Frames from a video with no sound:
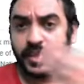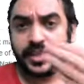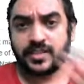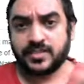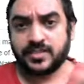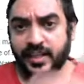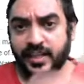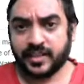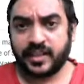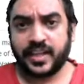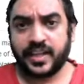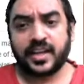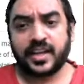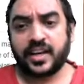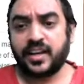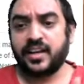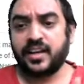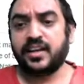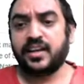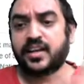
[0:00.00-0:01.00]
State like
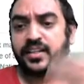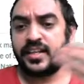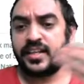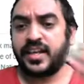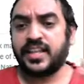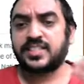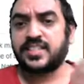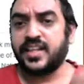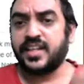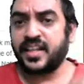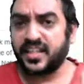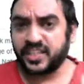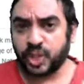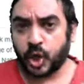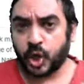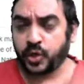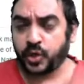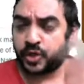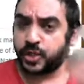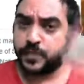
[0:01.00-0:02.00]
Karnataka, they're extending the
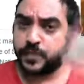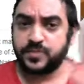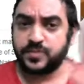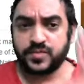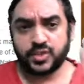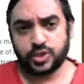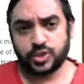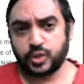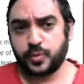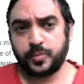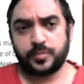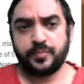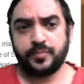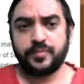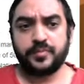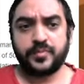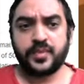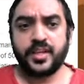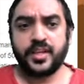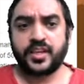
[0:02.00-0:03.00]
lockdown, so
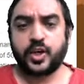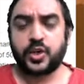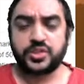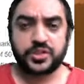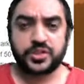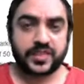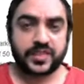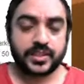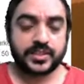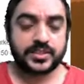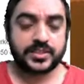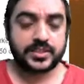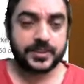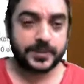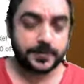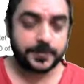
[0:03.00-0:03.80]
a cause of concern.